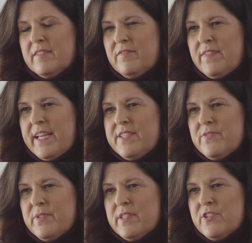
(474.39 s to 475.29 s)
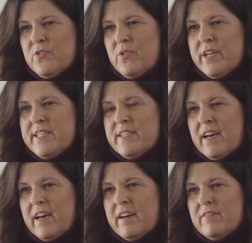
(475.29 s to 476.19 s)
faced with the choice
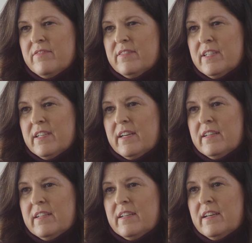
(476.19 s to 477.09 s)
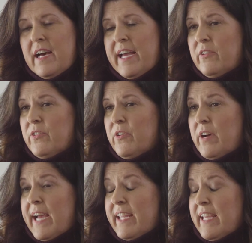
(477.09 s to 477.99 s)
of, I don't
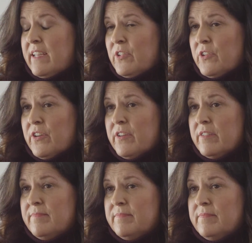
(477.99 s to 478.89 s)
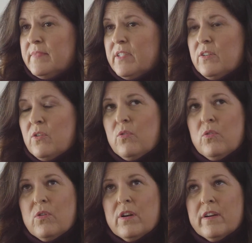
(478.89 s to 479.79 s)
know, I can't learn,
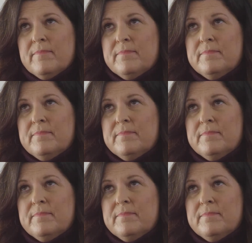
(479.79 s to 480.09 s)
or